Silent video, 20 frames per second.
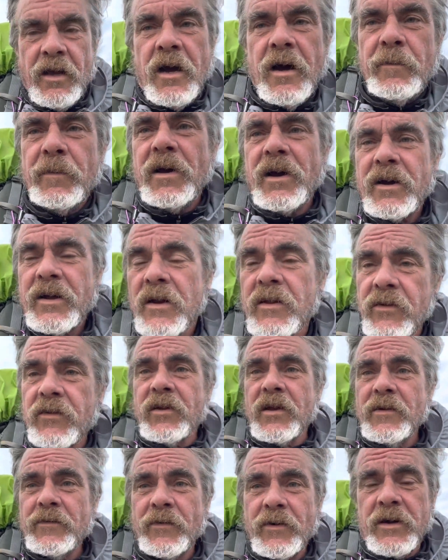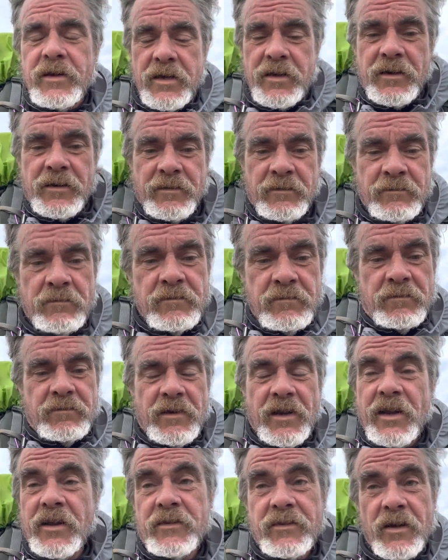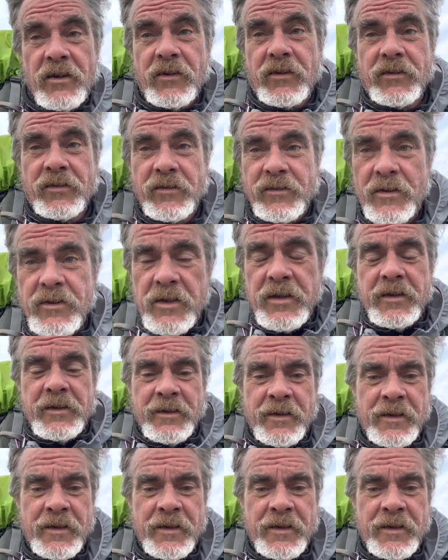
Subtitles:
I'm now going to see if I can, and it does, doesn't it?